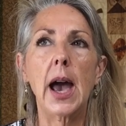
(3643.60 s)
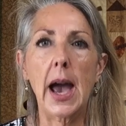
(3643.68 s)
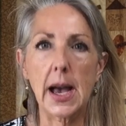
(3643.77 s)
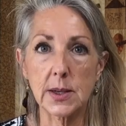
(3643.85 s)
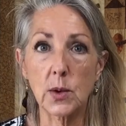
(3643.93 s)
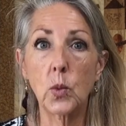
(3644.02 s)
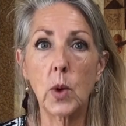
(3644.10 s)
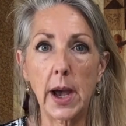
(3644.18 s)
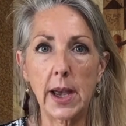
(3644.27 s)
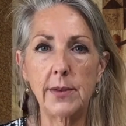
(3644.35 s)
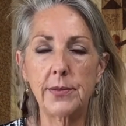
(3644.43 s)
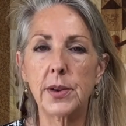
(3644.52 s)
as a
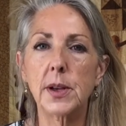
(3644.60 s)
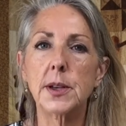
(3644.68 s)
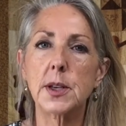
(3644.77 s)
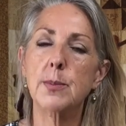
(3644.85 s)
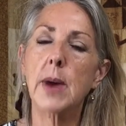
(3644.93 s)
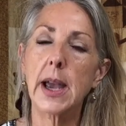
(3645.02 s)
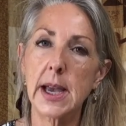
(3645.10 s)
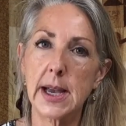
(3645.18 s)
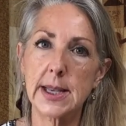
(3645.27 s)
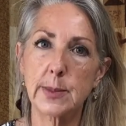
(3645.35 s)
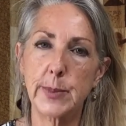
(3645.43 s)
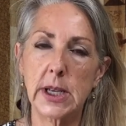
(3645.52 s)
wife to my
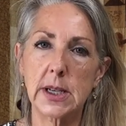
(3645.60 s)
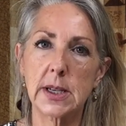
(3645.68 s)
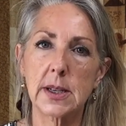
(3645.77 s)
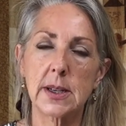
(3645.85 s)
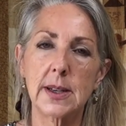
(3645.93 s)
husband